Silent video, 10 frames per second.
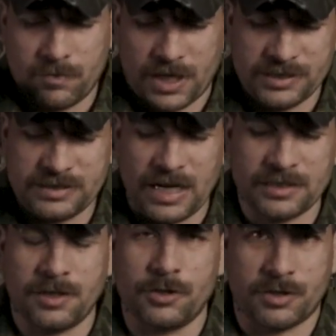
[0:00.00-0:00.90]
I
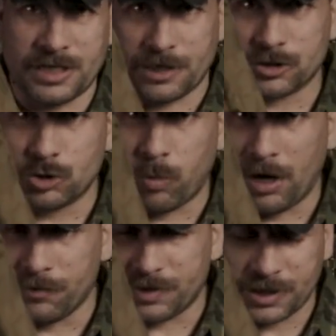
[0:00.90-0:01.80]
stacked it. You can carry
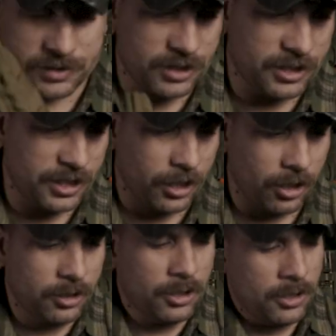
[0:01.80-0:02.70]
12 of these in
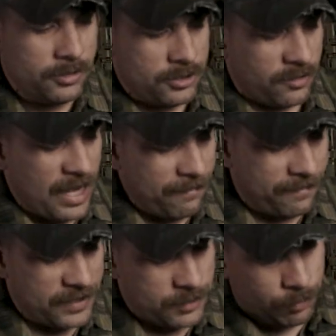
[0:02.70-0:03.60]
here. So that
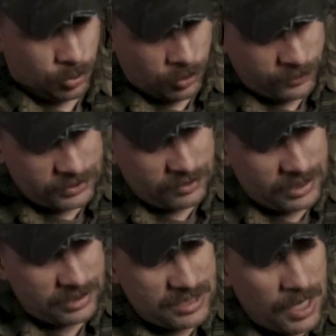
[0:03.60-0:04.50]
fits perfectly
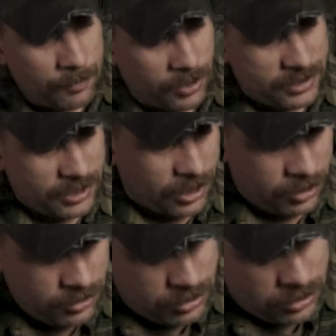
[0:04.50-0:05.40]
in the top right there